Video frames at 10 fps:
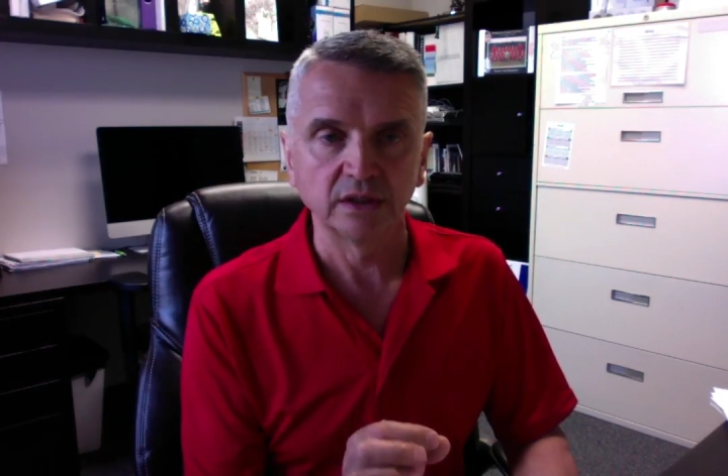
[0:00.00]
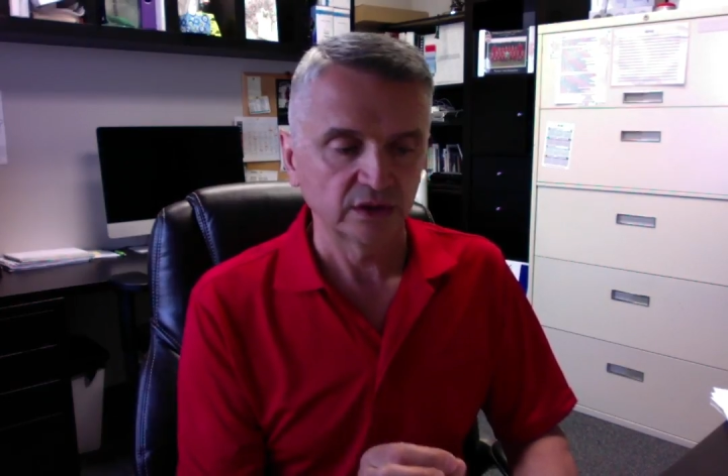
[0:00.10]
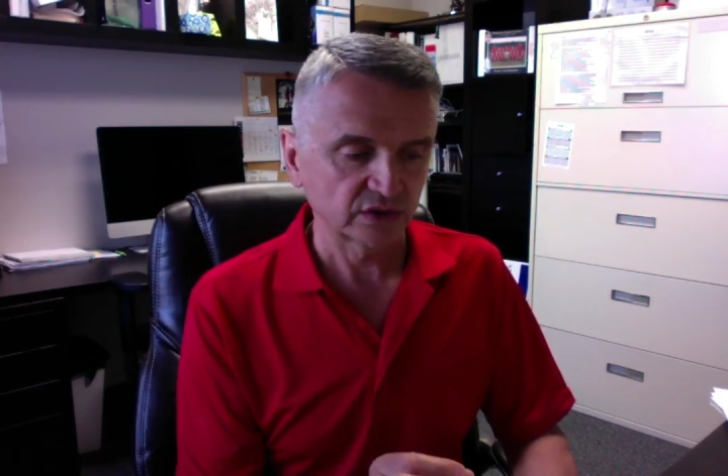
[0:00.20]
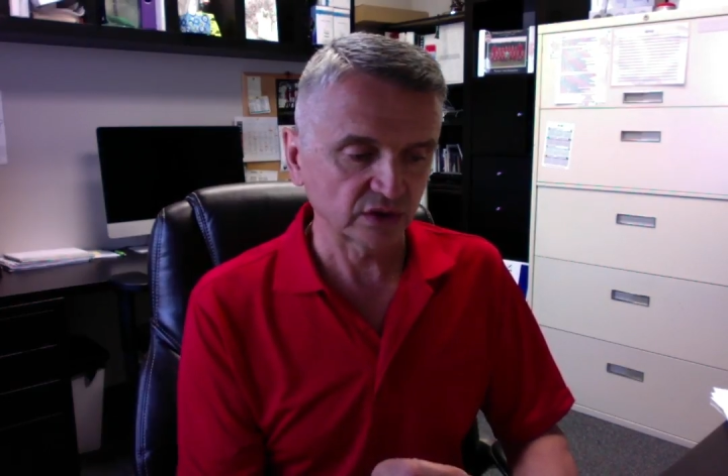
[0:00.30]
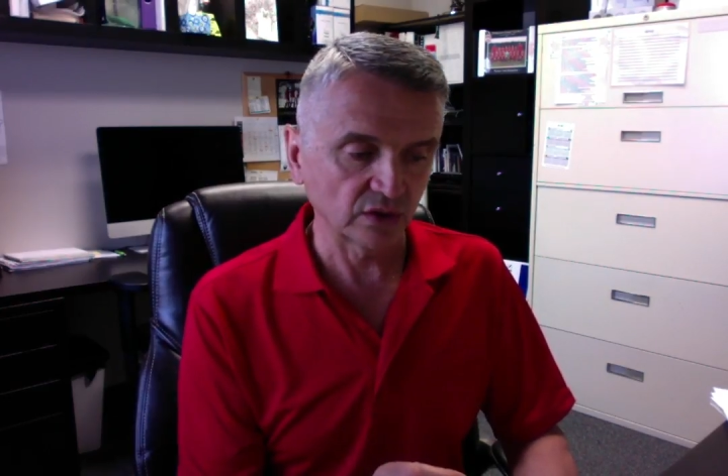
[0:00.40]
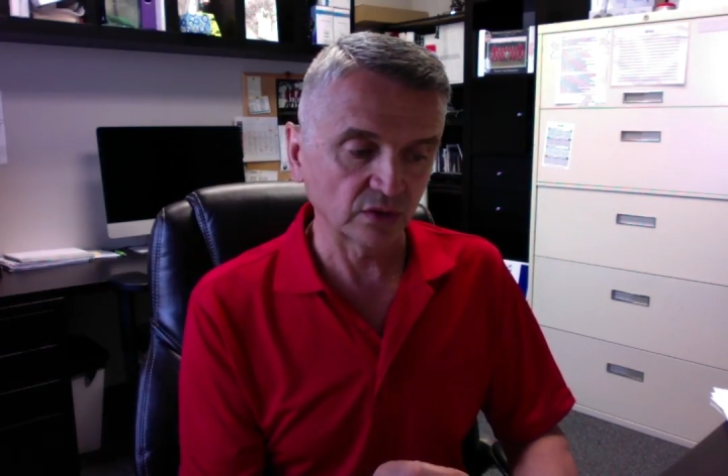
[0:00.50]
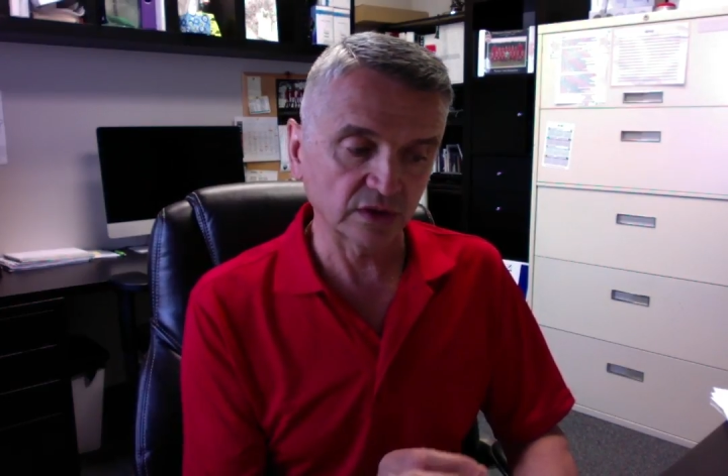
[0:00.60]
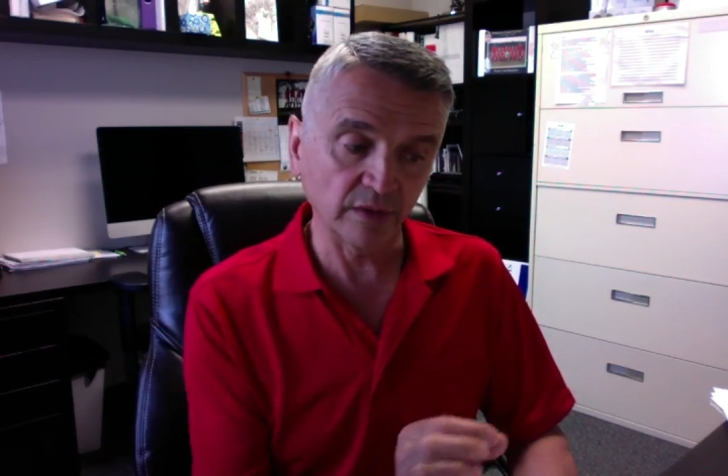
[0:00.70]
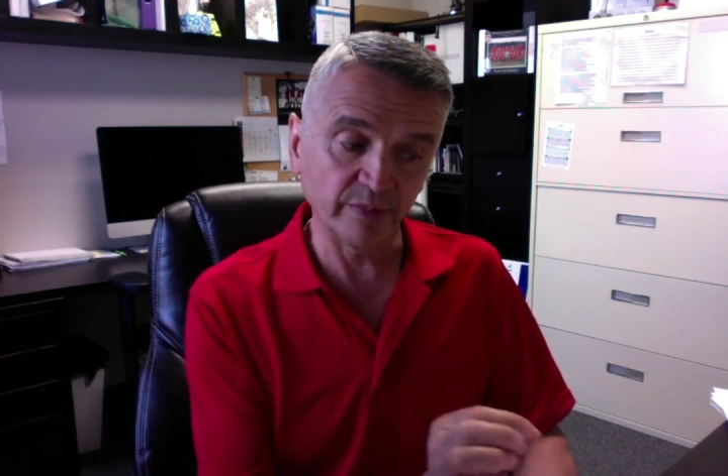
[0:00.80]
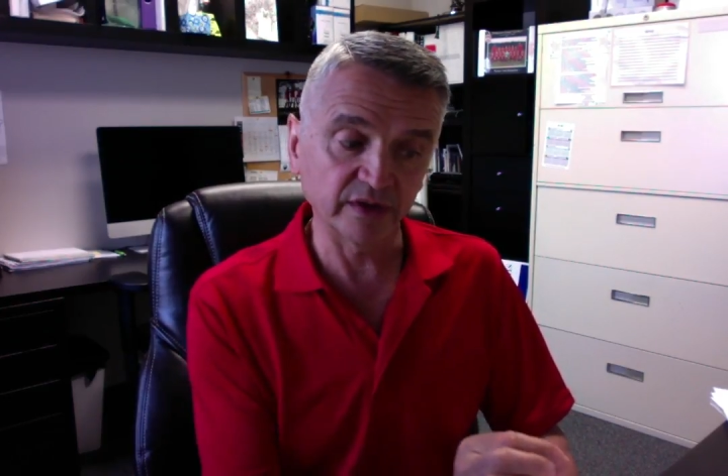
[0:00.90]
So
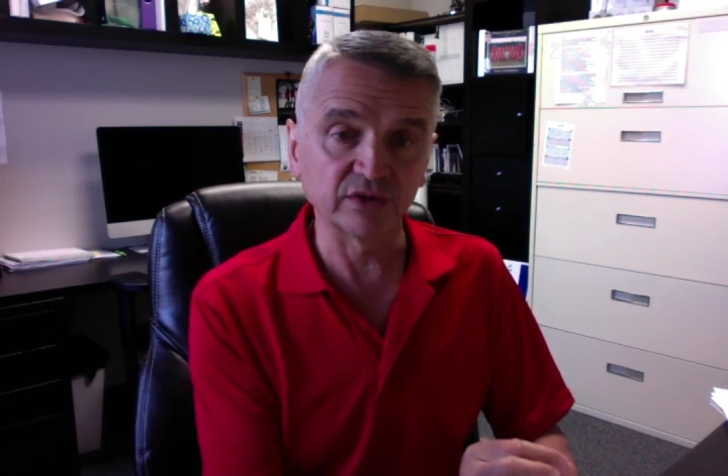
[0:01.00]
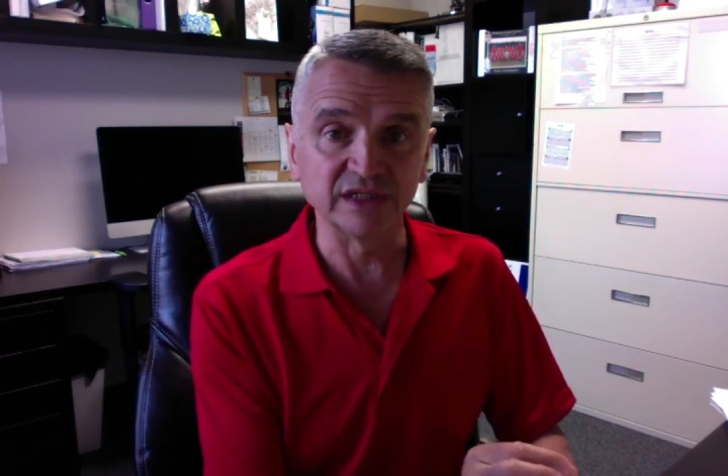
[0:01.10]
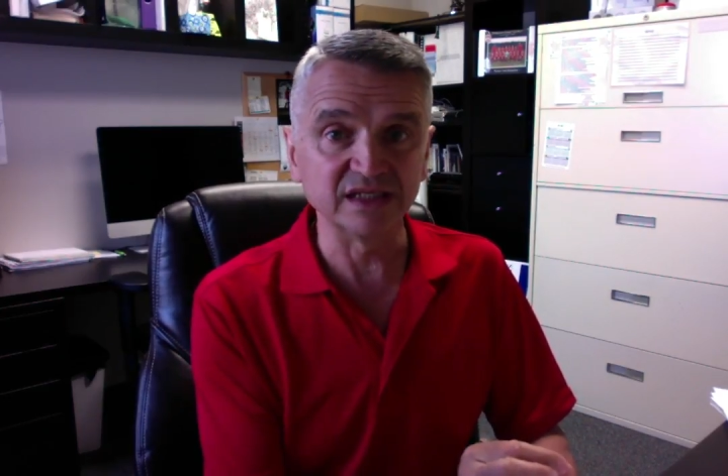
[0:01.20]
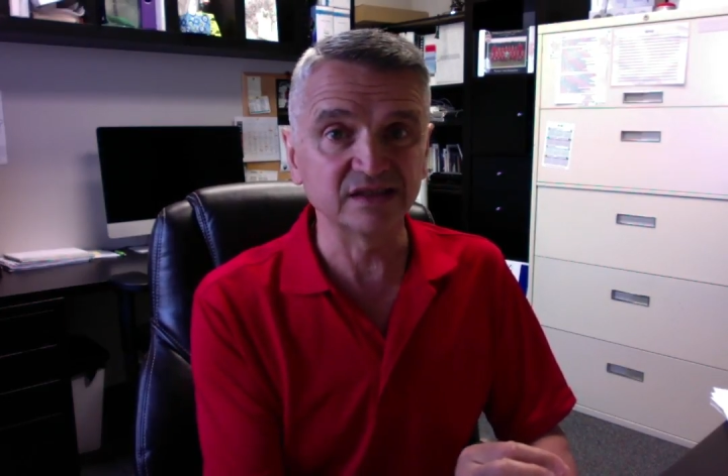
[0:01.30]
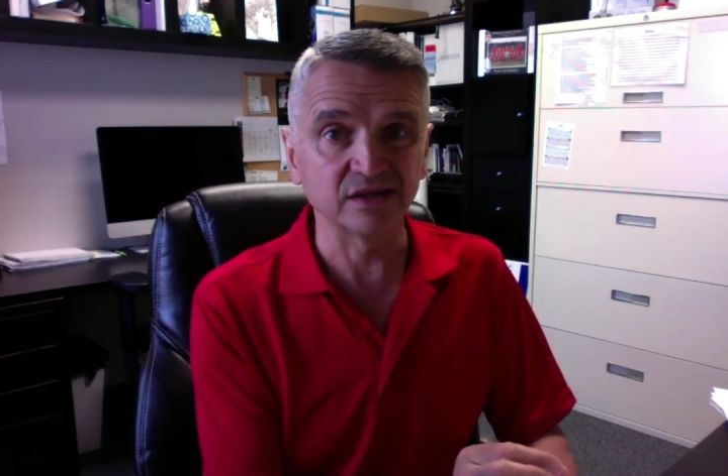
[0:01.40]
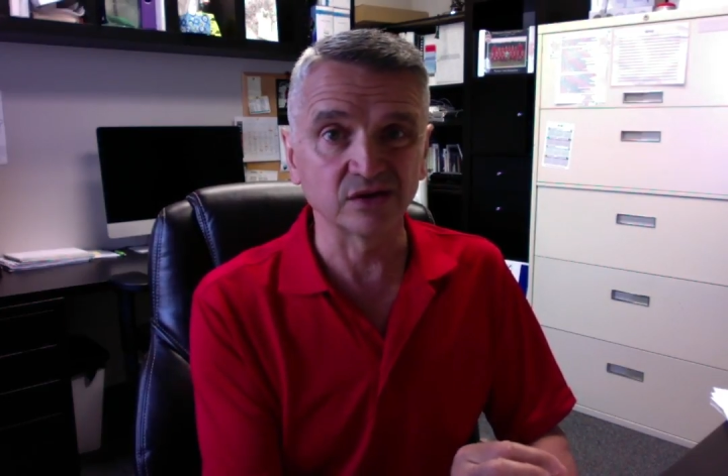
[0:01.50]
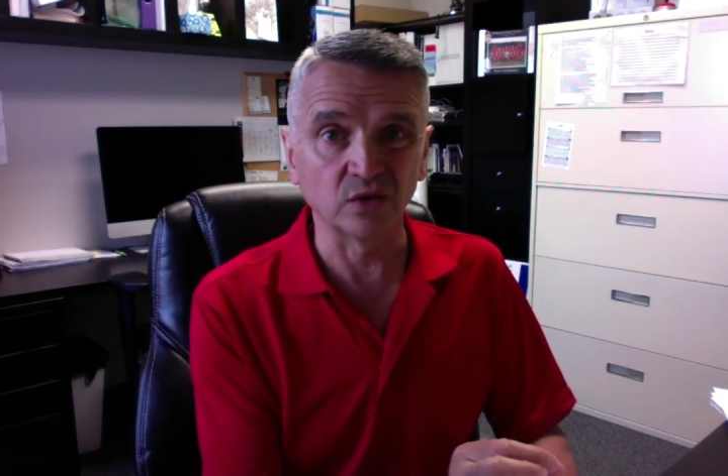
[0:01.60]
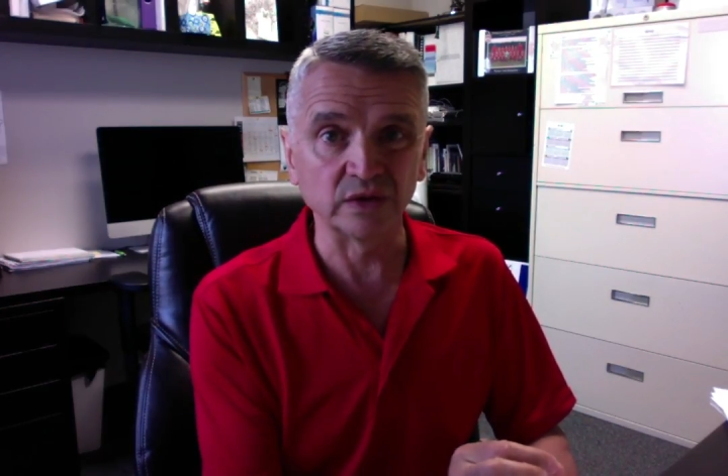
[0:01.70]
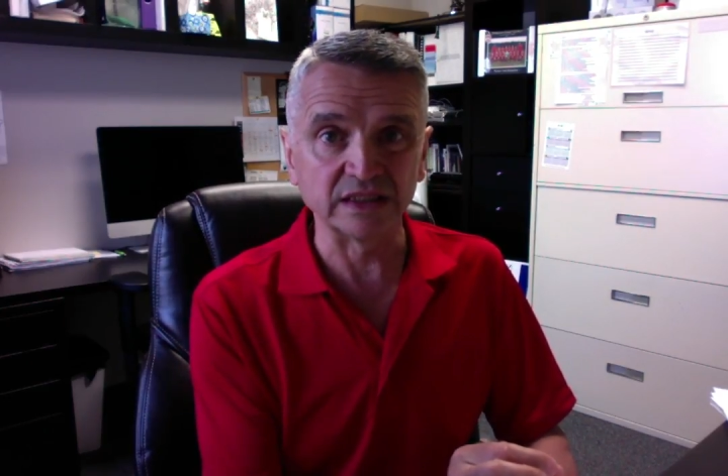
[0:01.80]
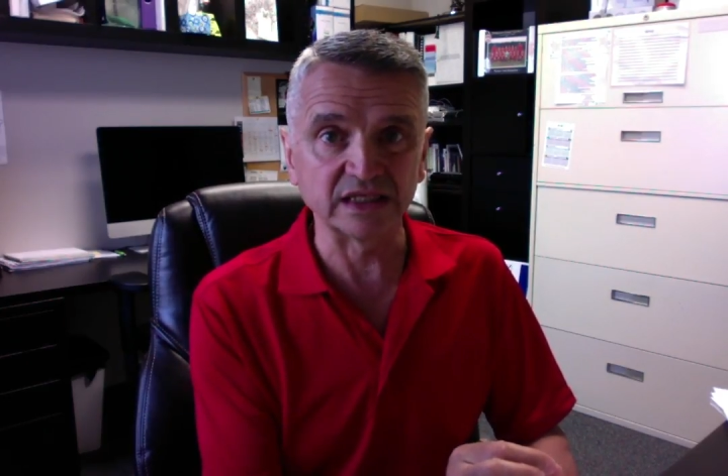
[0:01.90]
compared to this year,
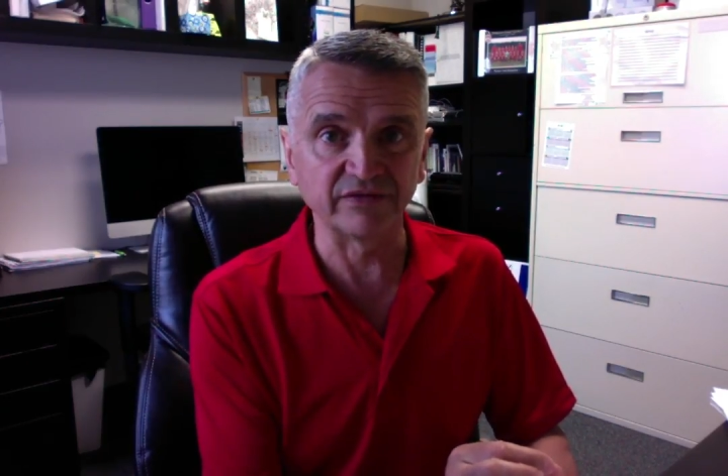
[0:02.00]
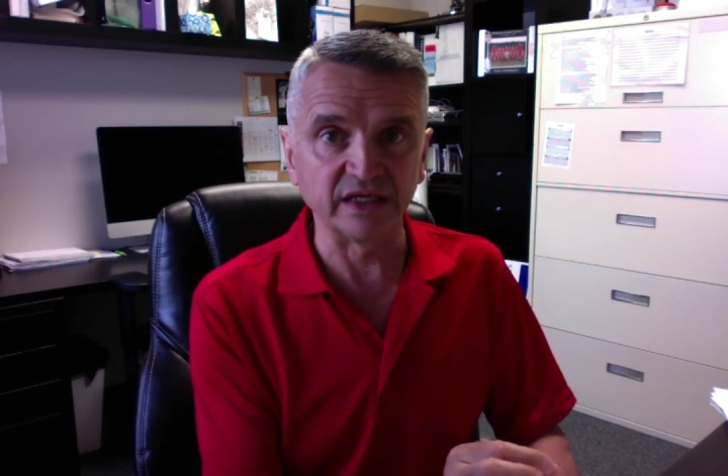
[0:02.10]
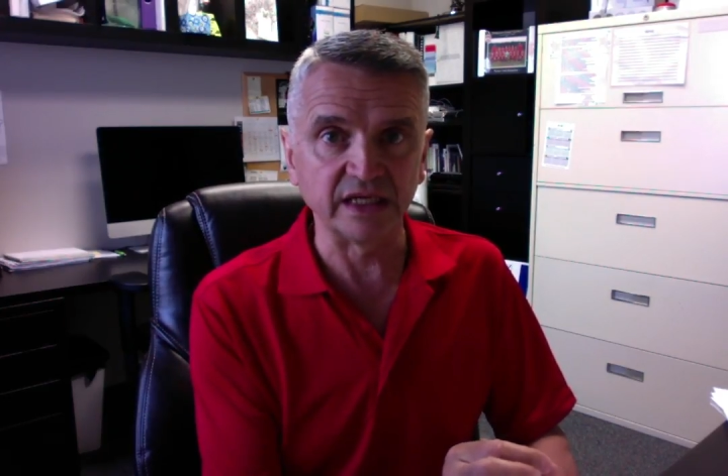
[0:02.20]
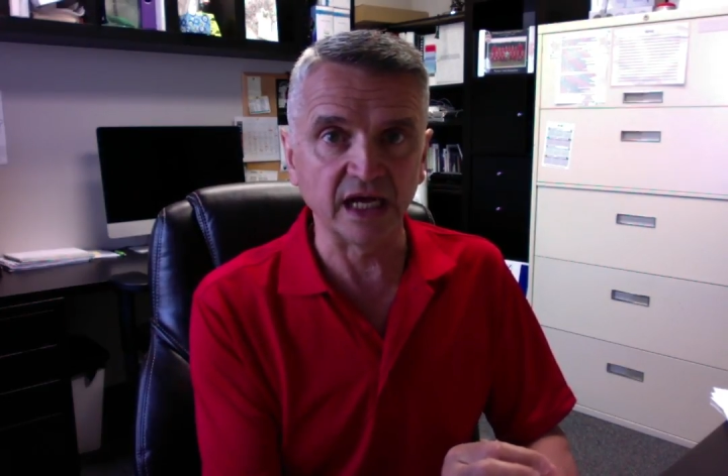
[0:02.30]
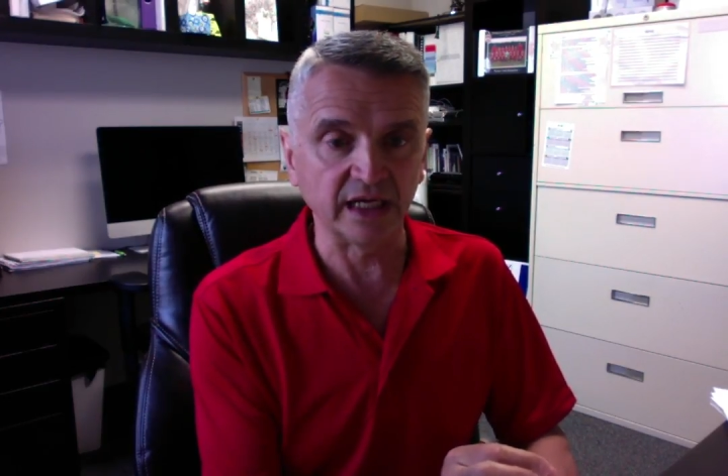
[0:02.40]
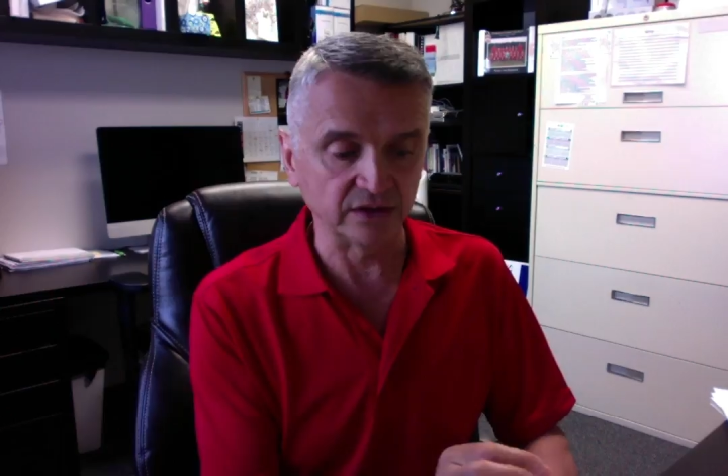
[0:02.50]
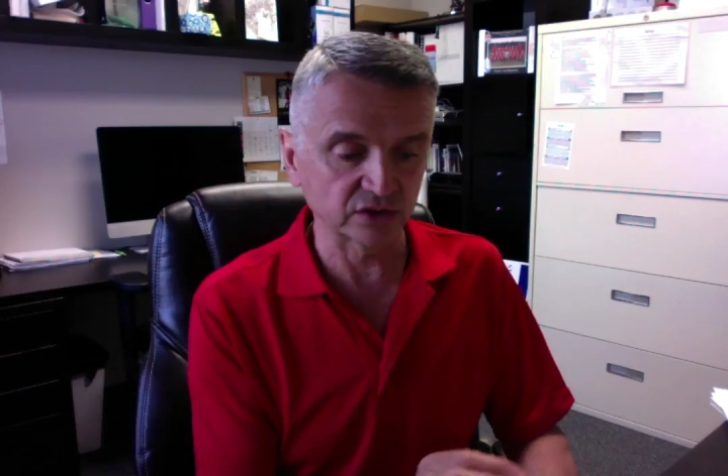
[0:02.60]
only 79.